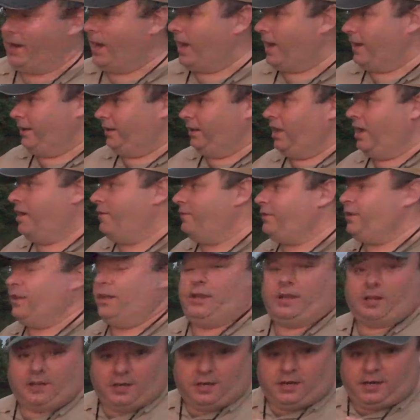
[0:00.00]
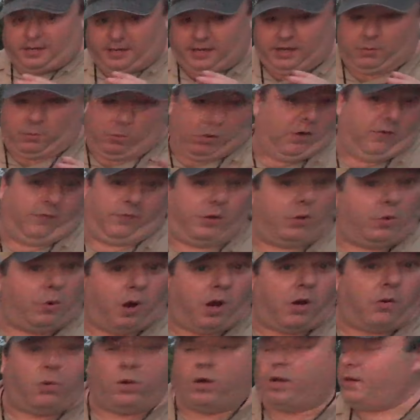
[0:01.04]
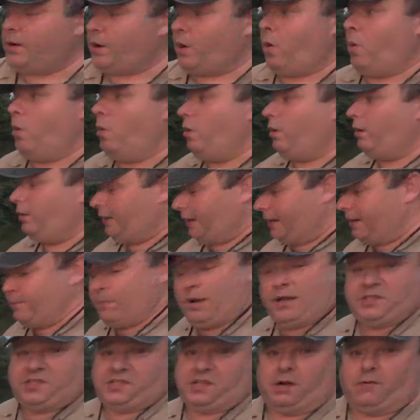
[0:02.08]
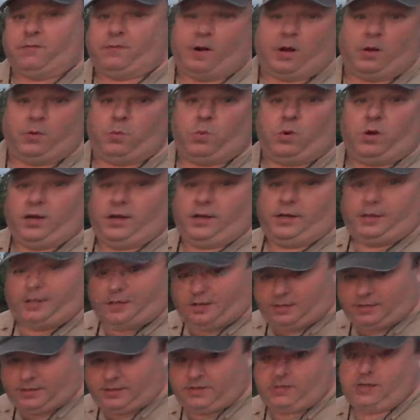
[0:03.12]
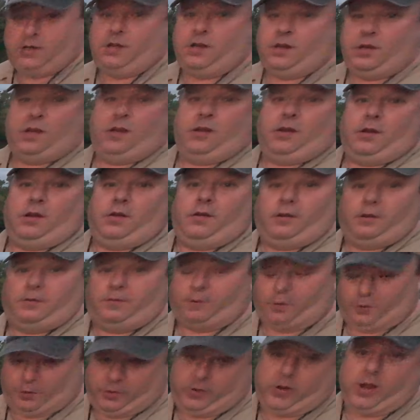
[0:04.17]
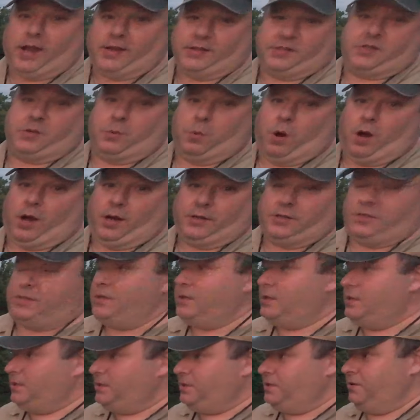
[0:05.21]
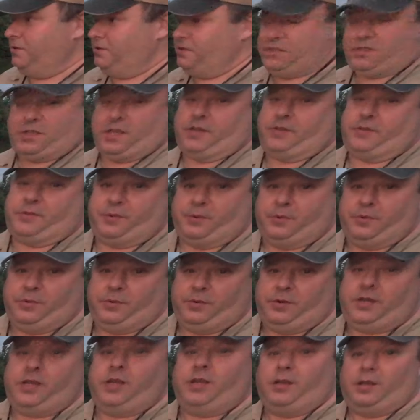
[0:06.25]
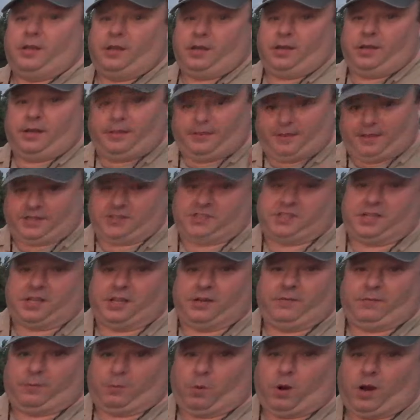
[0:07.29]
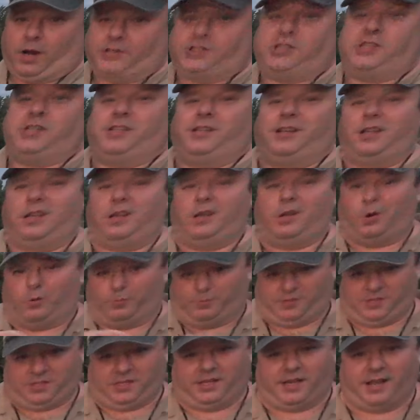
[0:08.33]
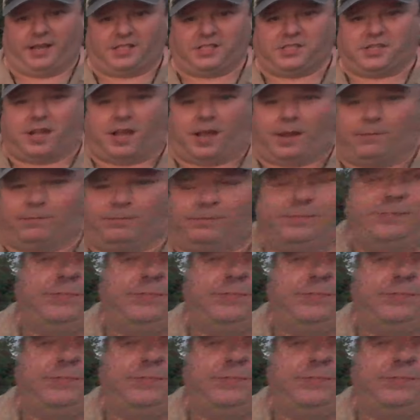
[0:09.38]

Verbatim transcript: I'd love to get one of you on one or get myself on one for you guys to watch. So stay tuned. Thanks again for watching. Hope to see you next time.